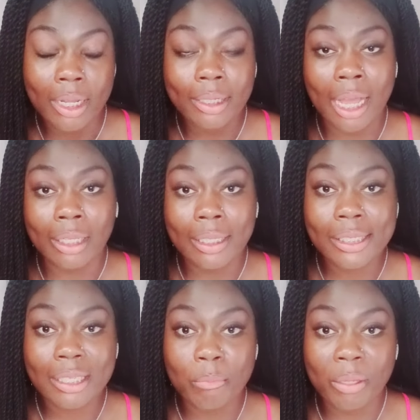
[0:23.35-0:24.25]
Now,
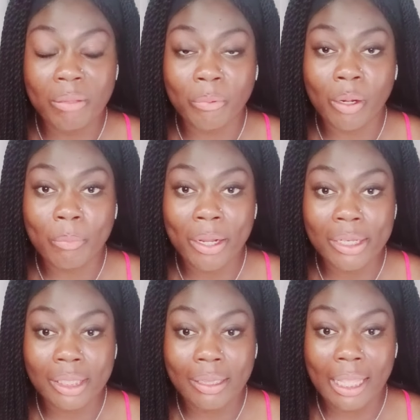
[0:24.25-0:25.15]
this can be for a
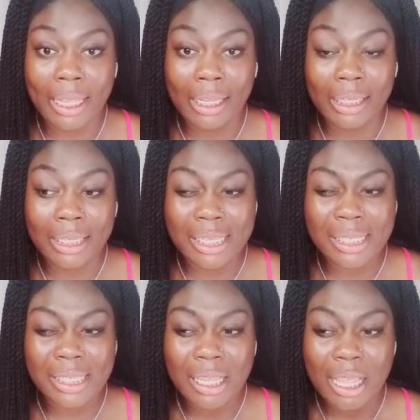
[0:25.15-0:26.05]
person that
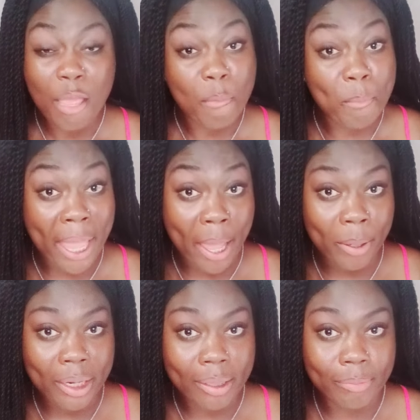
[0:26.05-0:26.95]
is married